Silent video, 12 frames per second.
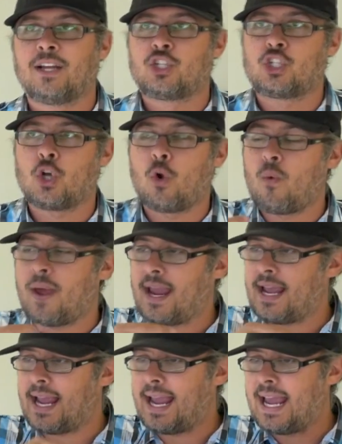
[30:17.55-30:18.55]

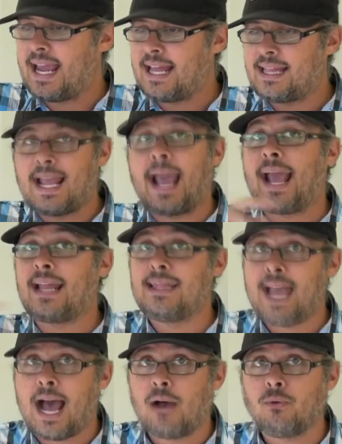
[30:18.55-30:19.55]
showing in
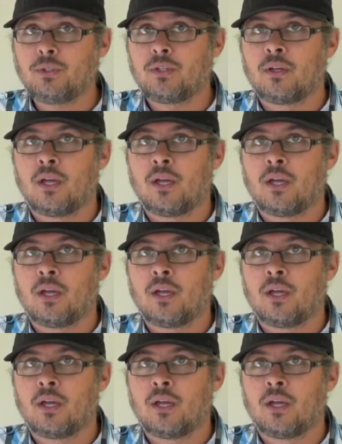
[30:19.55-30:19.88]
and out,